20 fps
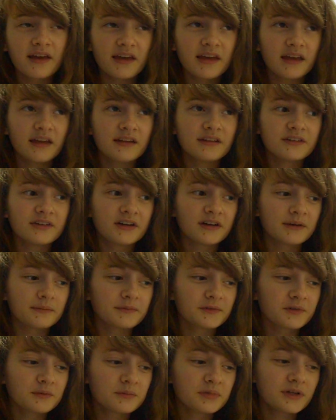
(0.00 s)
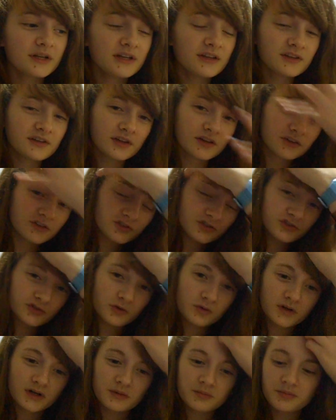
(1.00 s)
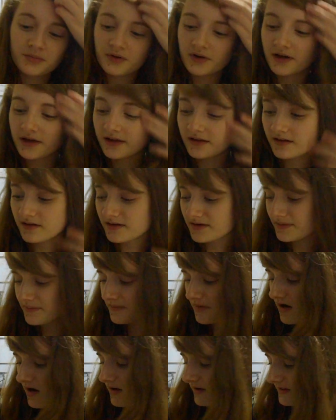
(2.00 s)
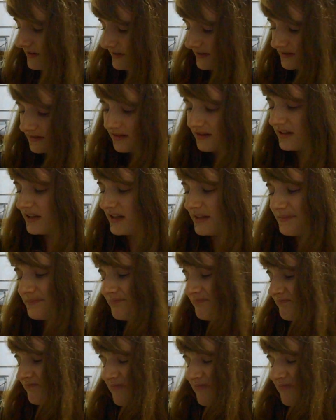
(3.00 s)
and so I'm pretty short, but honestly